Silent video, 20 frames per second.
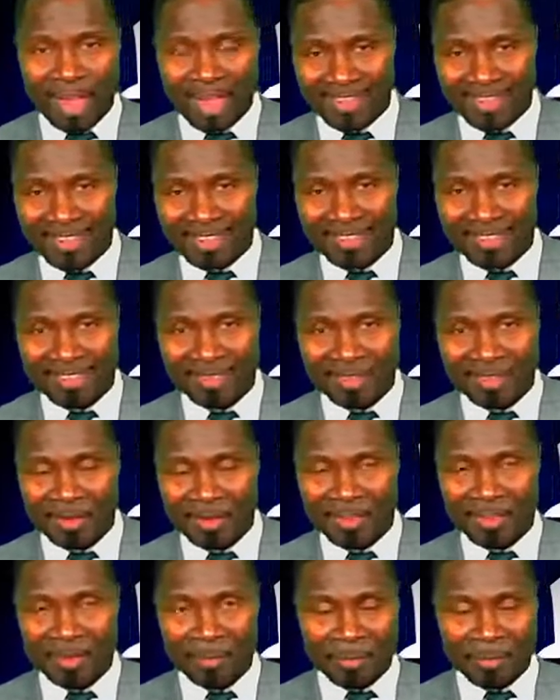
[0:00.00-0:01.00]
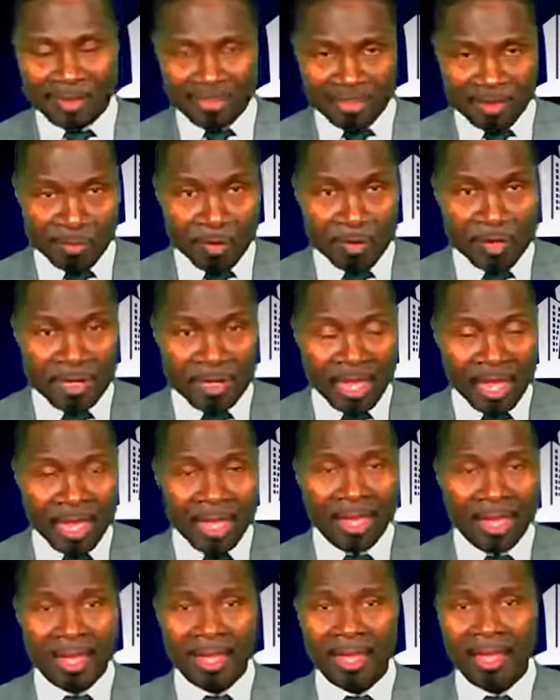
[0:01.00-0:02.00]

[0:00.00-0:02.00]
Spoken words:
assets, matrimonial